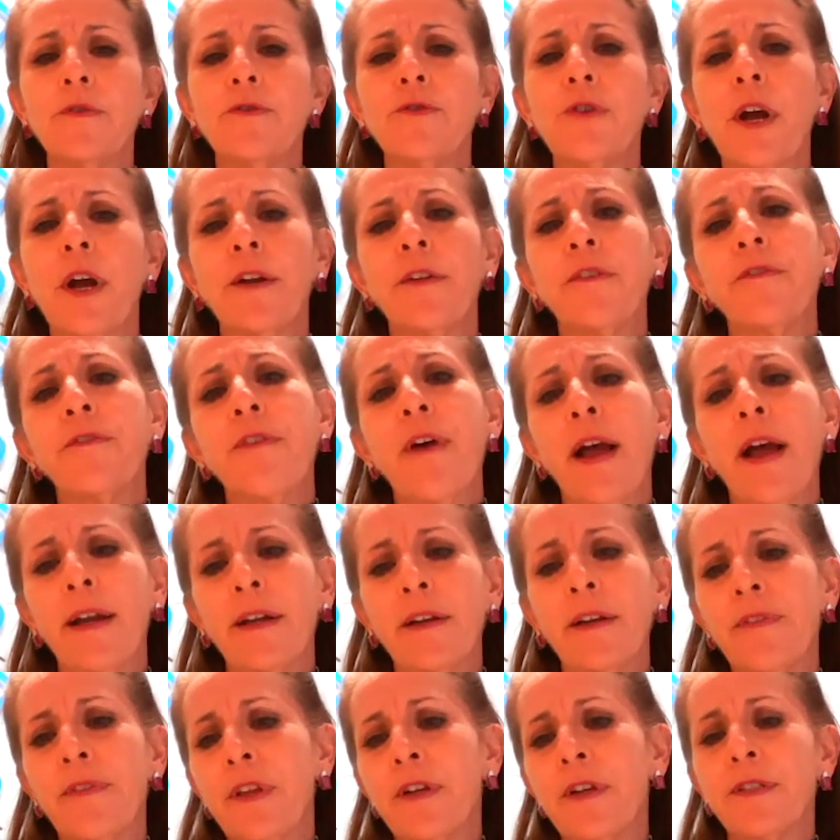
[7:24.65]
try to
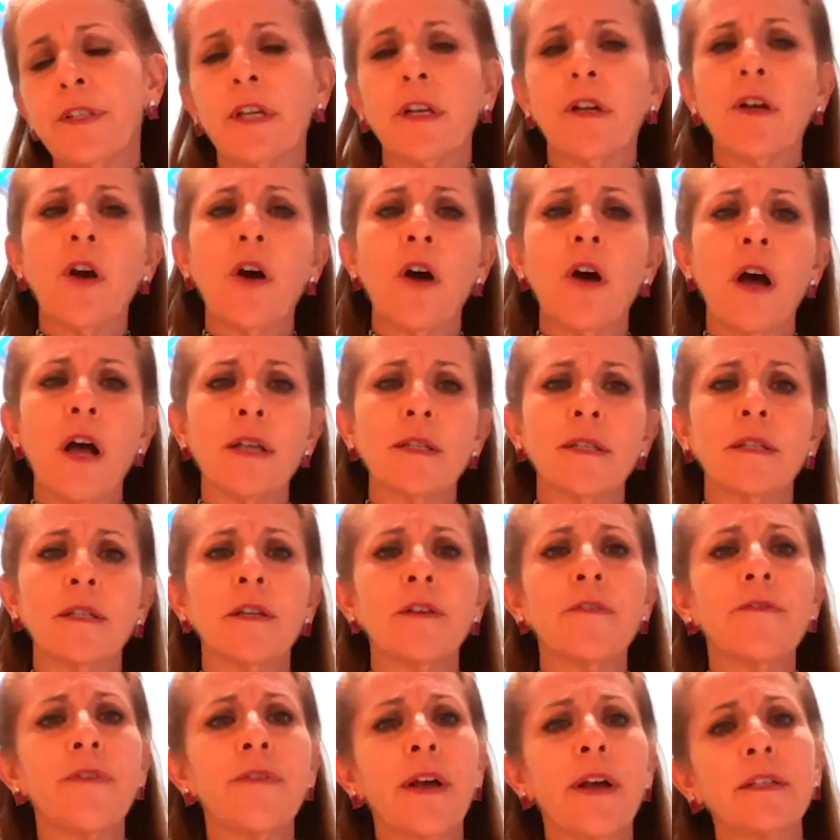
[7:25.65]
find if there's a cause
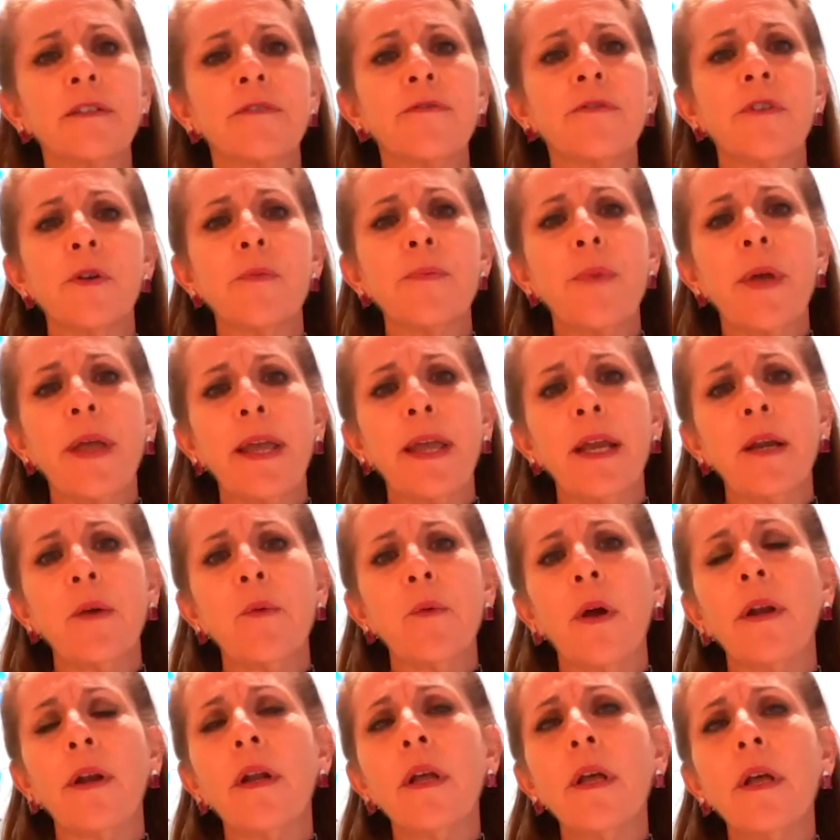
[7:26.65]
and effect of their pain,
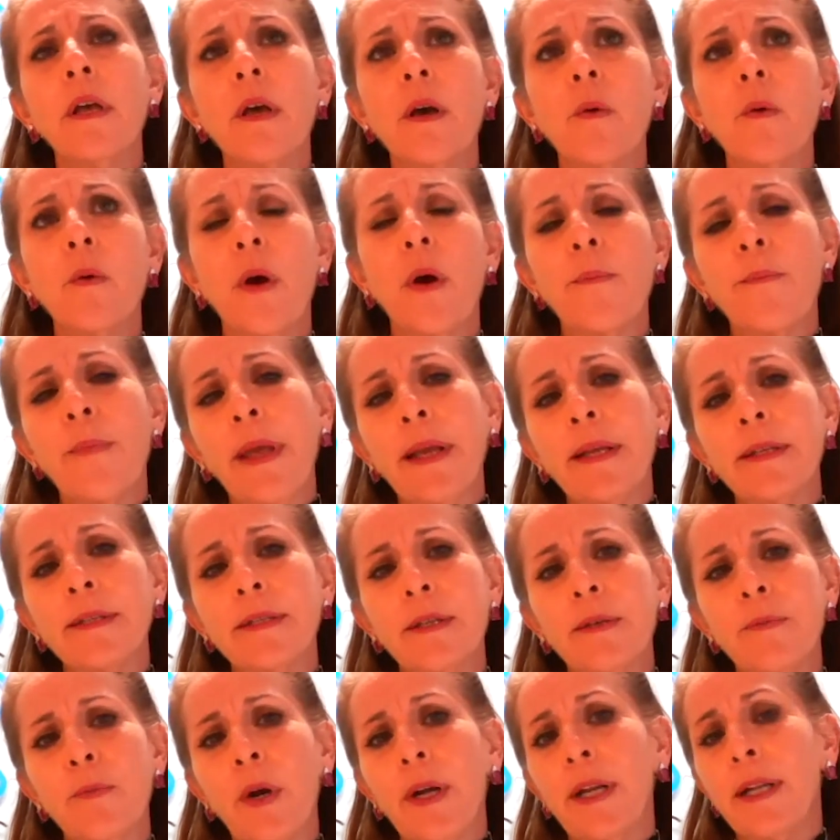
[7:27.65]
what, what
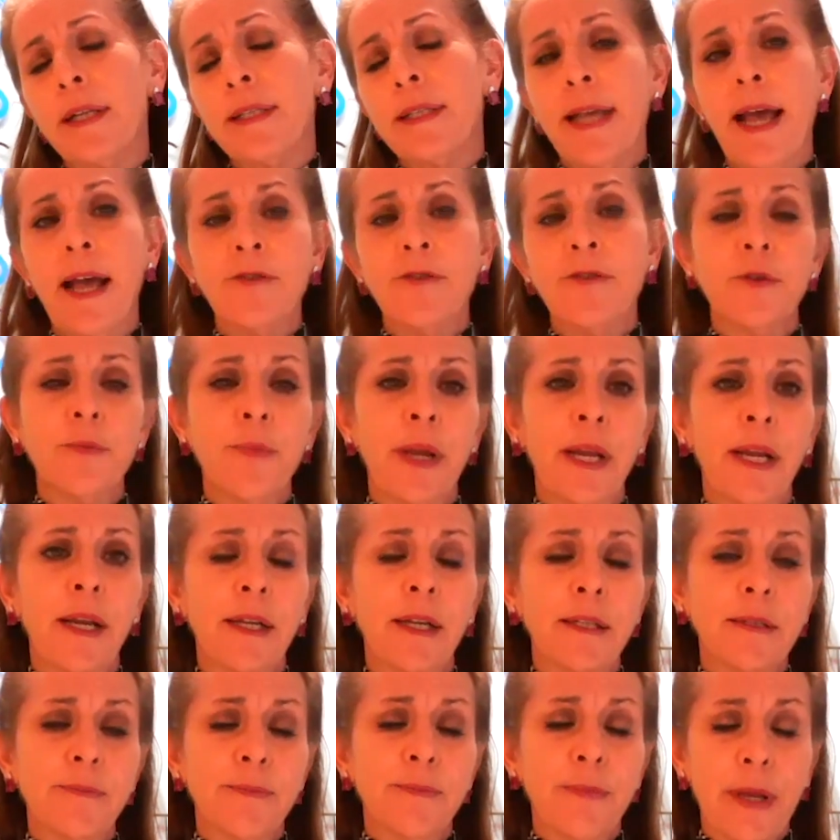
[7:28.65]
makes, what
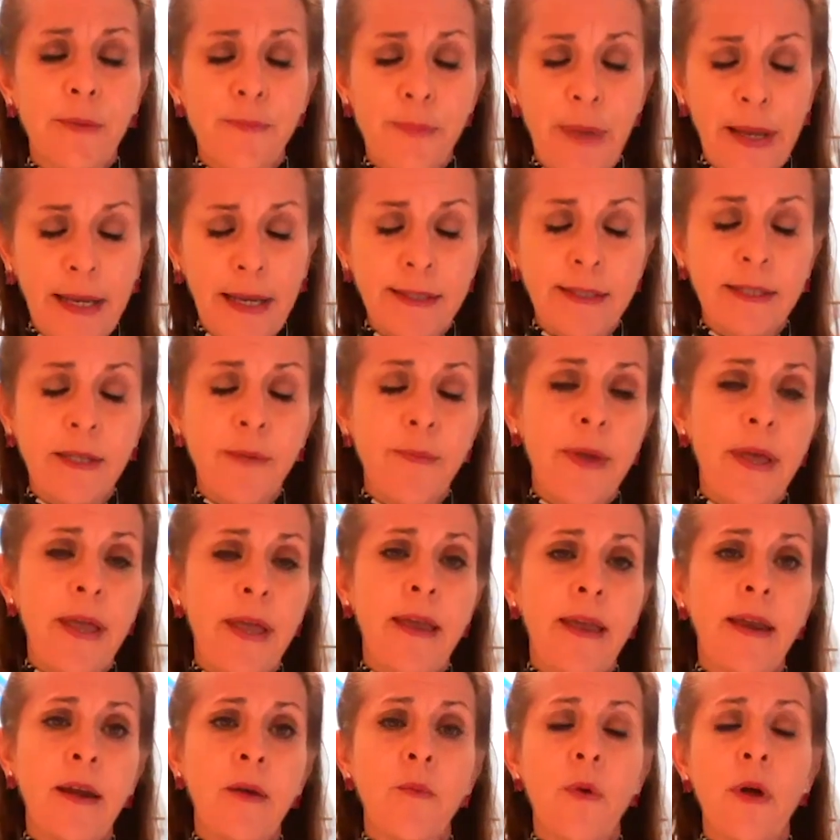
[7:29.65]
exacerbates the
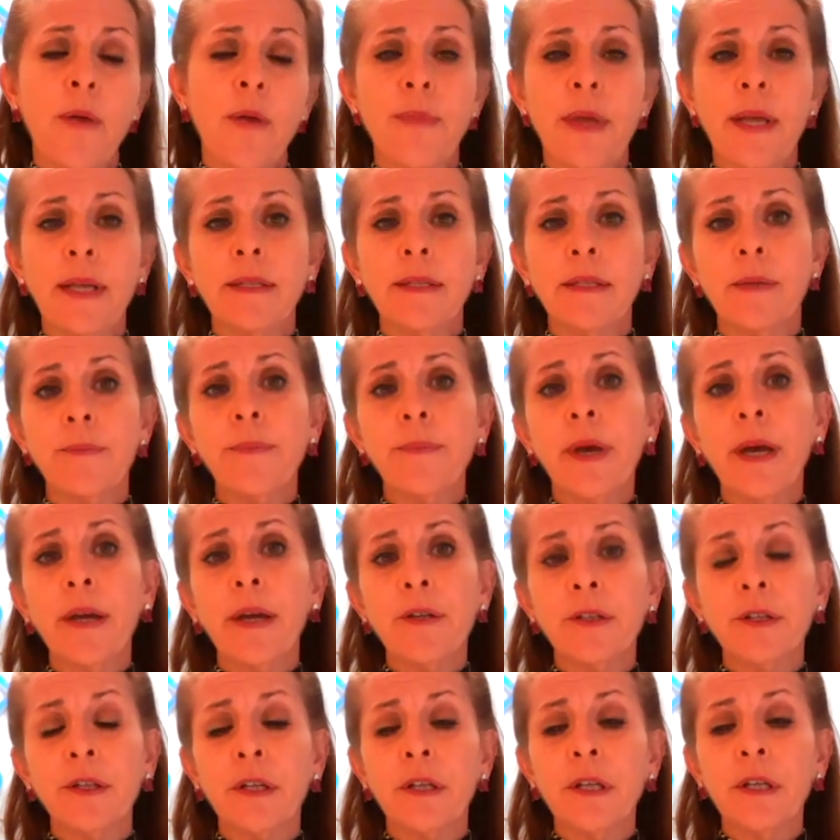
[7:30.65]
pain, what makes it
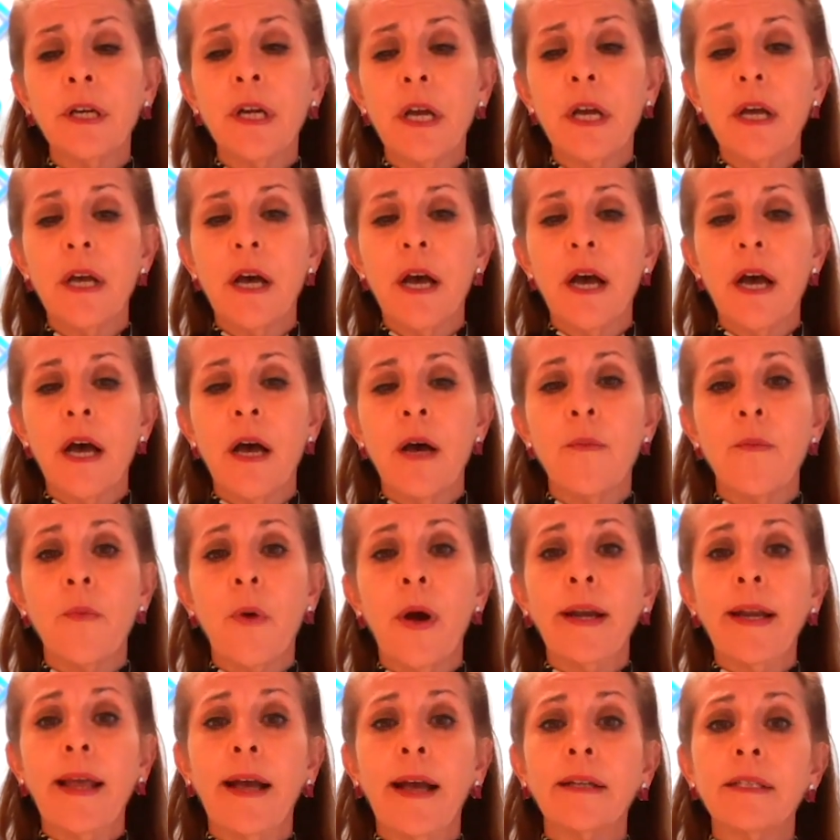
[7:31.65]
better, um,
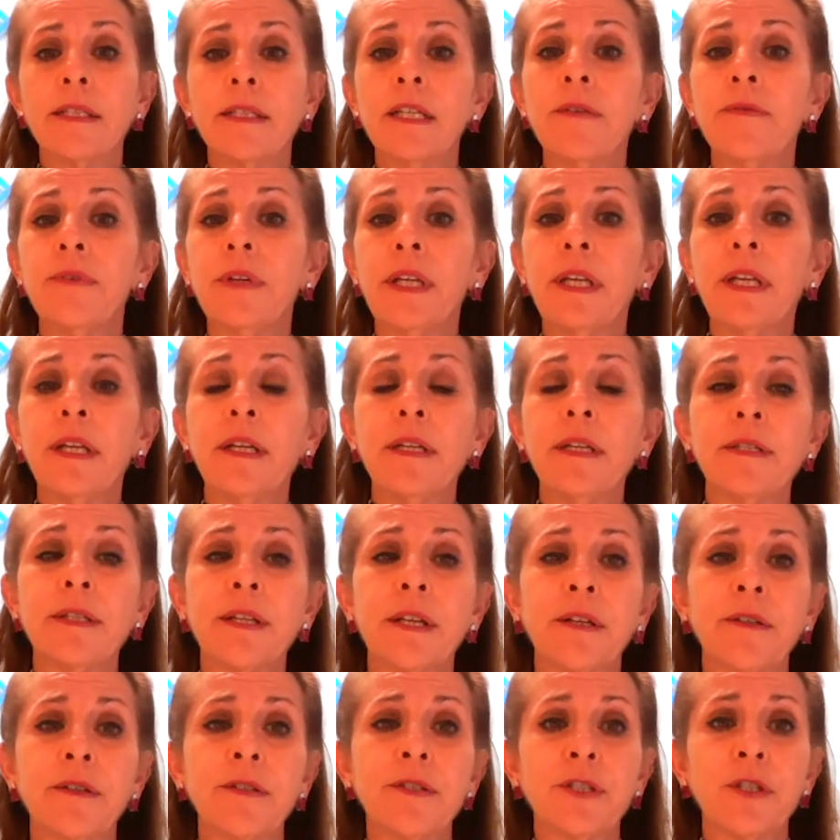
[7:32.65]
what activities
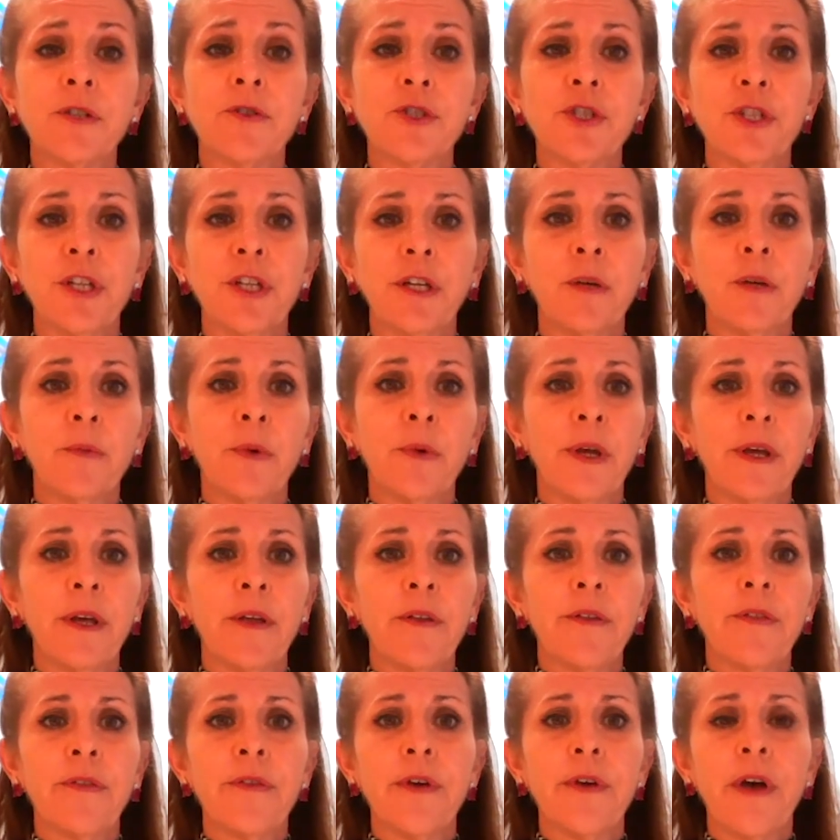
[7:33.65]
they're associated
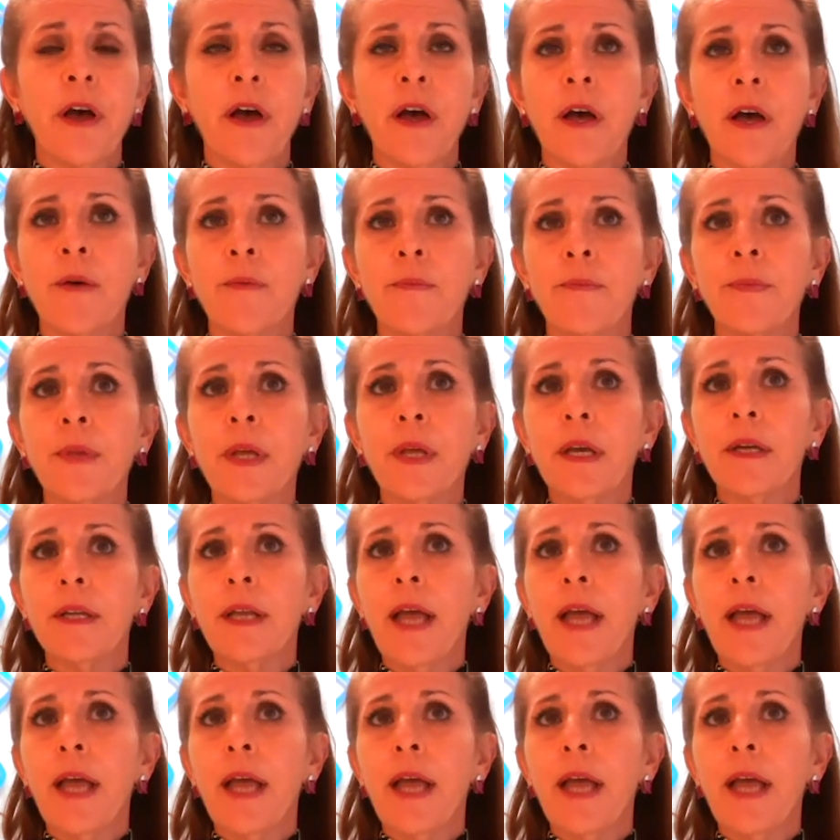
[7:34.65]
with, um,